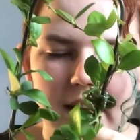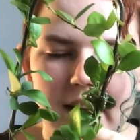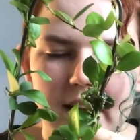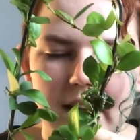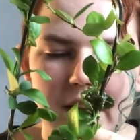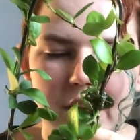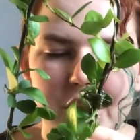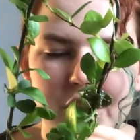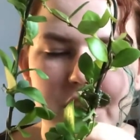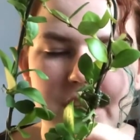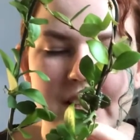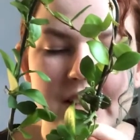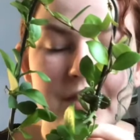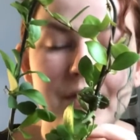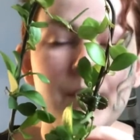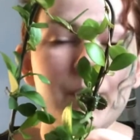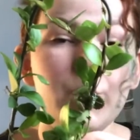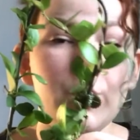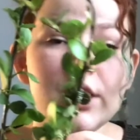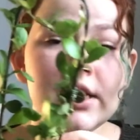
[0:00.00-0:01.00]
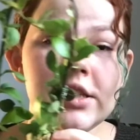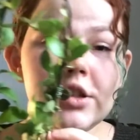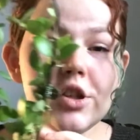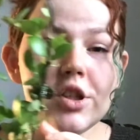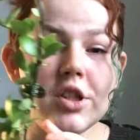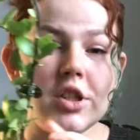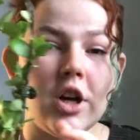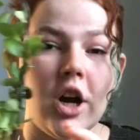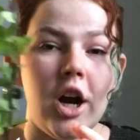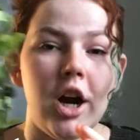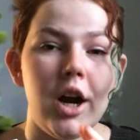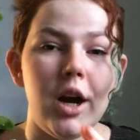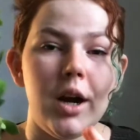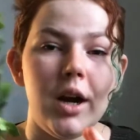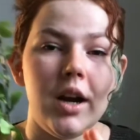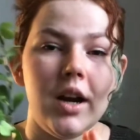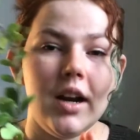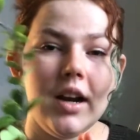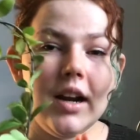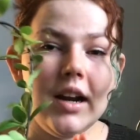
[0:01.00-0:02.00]
She is from Crystal Star
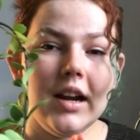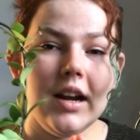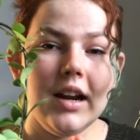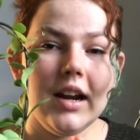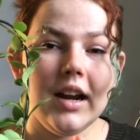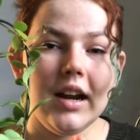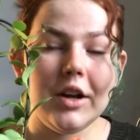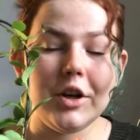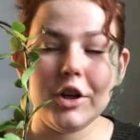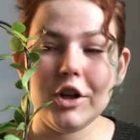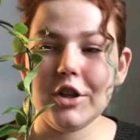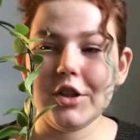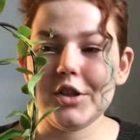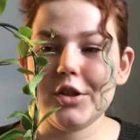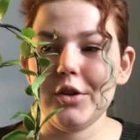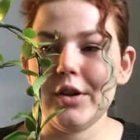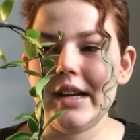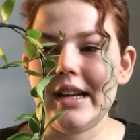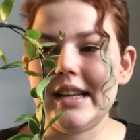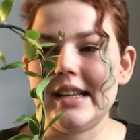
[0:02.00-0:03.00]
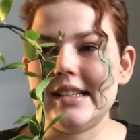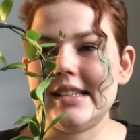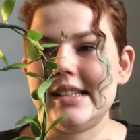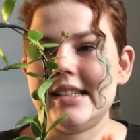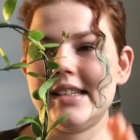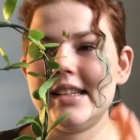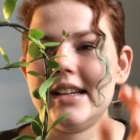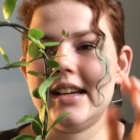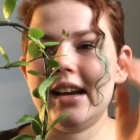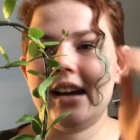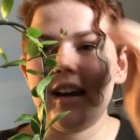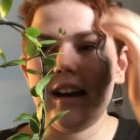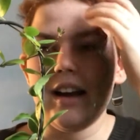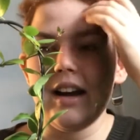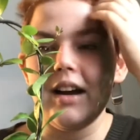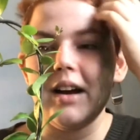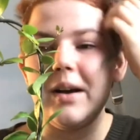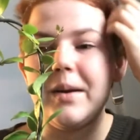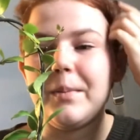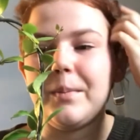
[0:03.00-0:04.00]
Nurseries. I